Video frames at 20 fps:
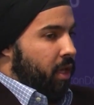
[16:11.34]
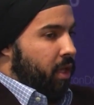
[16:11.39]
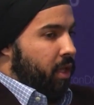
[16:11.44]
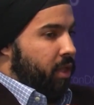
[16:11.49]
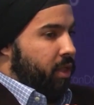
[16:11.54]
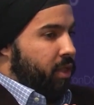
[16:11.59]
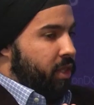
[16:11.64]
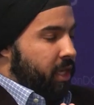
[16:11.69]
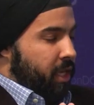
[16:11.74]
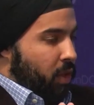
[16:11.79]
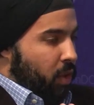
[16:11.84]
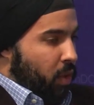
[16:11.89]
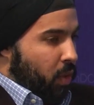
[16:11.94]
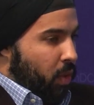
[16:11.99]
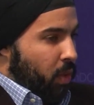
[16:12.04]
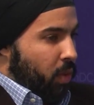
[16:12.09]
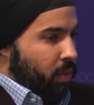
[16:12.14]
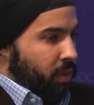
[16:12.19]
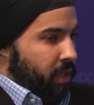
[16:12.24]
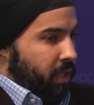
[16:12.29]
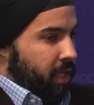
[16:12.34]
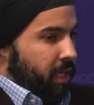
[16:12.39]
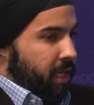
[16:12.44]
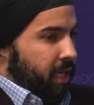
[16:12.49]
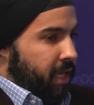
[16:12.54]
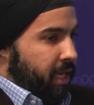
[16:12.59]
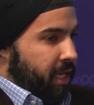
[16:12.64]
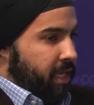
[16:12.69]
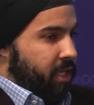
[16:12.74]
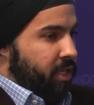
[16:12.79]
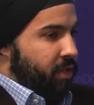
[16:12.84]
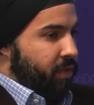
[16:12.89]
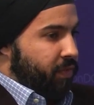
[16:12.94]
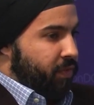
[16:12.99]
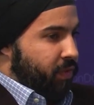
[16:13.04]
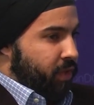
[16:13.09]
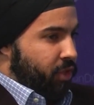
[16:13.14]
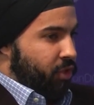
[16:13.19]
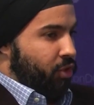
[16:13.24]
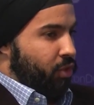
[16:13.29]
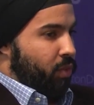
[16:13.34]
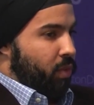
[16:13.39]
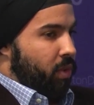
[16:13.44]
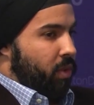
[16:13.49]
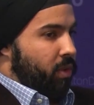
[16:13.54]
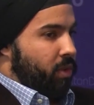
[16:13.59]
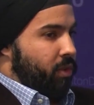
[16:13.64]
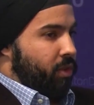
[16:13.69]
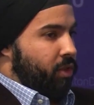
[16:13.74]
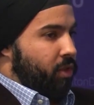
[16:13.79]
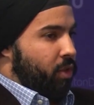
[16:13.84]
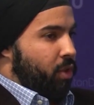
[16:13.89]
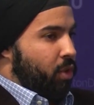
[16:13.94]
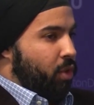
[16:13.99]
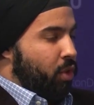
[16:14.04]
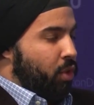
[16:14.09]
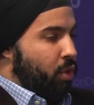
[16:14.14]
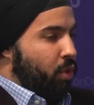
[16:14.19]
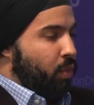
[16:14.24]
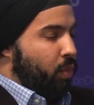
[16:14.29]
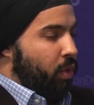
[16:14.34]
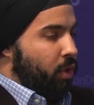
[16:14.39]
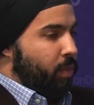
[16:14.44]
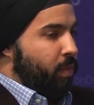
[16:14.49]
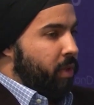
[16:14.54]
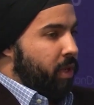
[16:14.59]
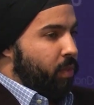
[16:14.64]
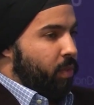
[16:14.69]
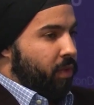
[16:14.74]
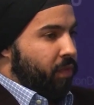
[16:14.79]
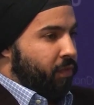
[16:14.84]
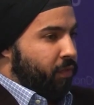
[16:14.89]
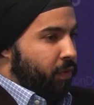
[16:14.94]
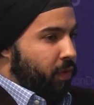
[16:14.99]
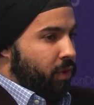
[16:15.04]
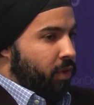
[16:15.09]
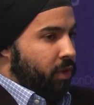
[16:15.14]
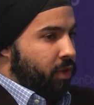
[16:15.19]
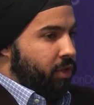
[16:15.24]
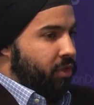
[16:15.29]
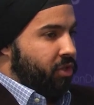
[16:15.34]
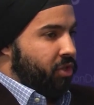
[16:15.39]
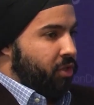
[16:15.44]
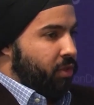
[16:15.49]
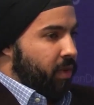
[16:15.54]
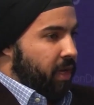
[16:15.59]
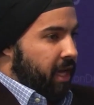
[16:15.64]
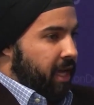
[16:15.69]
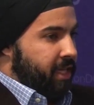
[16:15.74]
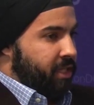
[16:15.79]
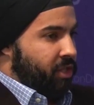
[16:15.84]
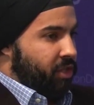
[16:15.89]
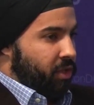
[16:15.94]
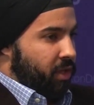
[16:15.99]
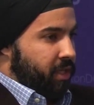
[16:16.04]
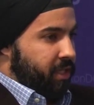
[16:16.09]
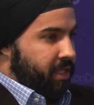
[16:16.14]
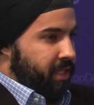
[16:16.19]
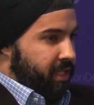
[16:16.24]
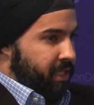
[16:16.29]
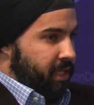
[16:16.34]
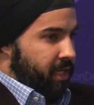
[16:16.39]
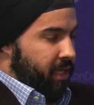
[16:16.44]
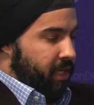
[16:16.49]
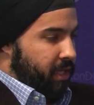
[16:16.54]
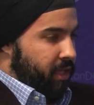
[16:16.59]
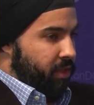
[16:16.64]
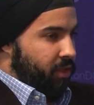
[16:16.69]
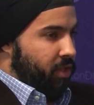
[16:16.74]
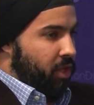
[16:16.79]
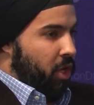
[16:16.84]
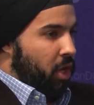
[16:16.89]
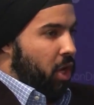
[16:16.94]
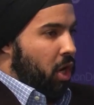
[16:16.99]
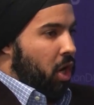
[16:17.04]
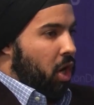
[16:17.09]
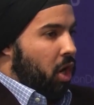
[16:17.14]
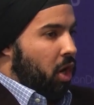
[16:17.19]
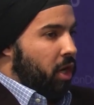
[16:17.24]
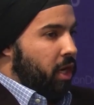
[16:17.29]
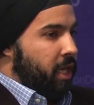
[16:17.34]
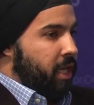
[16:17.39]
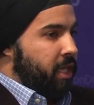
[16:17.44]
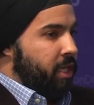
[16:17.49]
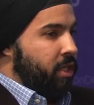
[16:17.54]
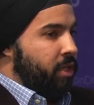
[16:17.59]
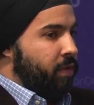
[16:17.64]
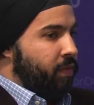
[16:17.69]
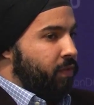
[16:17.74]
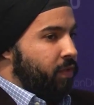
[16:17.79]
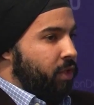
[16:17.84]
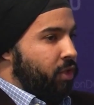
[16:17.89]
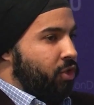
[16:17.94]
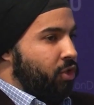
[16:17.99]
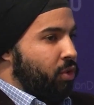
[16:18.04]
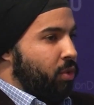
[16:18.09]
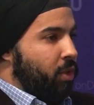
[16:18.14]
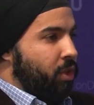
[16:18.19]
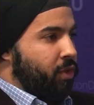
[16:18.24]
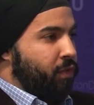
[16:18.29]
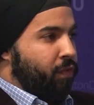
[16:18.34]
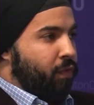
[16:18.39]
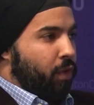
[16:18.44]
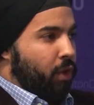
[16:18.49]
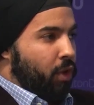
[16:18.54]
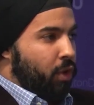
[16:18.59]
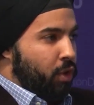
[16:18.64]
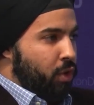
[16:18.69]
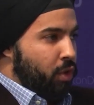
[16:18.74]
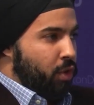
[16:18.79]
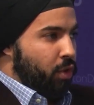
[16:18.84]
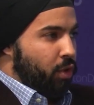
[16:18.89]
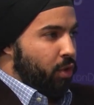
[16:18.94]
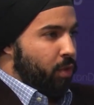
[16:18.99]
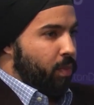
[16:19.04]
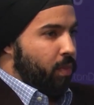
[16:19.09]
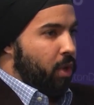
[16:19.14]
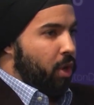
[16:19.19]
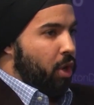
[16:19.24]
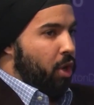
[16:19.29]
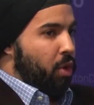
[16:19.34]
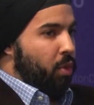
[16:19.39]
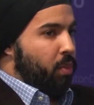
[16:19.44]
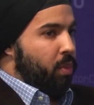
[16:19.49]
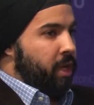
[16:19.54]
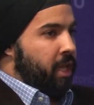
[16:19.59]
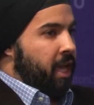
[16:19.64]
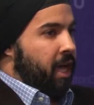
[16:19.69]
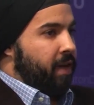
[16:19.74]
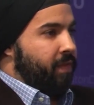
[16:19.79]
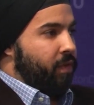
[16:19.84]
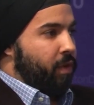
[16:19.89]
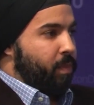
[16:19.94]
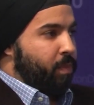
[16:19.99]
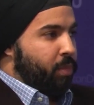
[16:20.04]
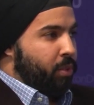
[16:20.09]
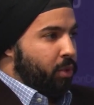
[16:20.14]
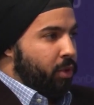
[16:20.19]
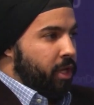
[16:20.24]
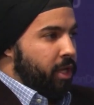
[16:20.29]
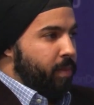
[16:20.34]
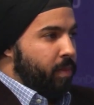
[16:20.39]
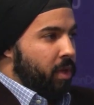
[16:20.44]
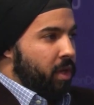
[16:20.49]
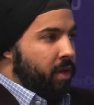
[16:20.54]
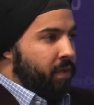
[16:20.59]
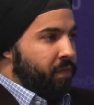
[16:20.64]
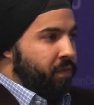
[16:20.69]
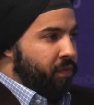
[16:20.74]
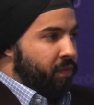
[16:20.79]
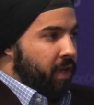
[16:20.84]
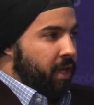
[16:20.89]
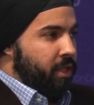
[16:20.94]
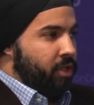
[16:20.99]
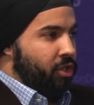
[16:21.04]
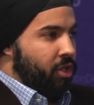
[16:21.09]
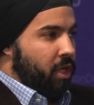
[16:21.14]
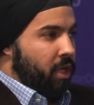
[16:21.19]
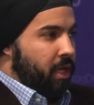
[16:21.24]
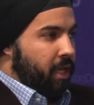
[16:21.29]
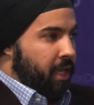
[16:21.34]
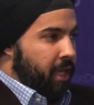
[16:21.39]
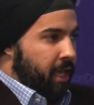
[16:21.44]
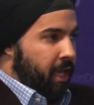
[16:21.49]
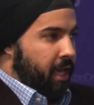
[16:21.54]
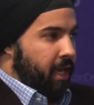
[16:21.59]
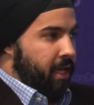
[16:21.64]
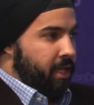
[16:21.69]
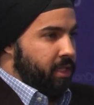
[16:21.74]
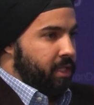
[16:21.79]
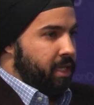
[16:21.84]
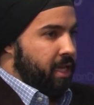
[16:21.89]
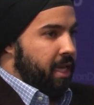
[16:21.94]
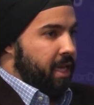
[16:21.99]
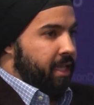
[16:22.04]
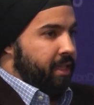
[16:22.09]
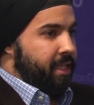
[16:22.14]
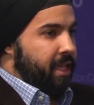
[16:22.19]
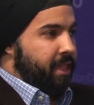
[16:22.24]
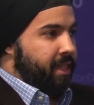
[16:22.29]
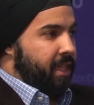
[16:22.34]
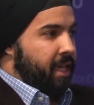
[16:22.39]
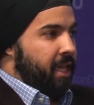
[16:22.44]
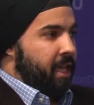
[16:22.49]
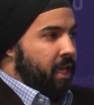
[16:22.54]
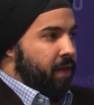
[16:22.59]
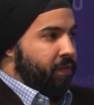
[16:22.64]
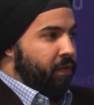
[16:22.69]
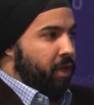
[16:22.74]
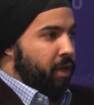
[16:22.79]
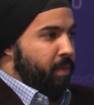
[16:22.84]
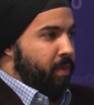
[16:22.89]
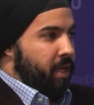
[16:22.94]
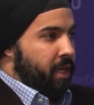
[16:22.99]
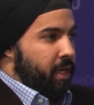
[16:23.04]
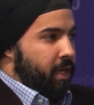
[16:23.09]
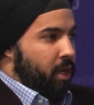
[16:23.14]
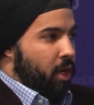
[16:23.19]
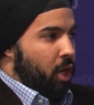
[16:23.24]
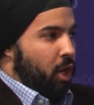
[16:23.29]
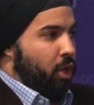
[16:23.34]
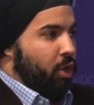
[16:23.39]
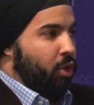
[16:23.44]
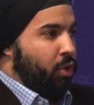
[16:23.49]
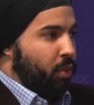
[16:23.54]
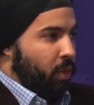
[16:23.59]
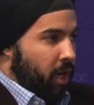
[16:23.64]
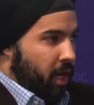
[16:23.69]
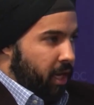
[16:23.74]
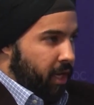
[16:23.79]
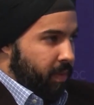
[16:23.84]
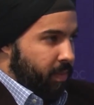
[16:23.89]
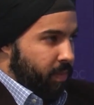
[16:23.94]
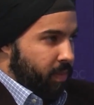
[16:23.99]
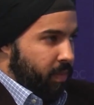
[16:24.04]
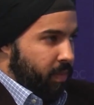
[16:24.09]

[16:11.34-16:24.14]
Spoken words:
the only individuals who will be referred to SRCs are individuals for whom we have a prima facie case that they have committed a crime.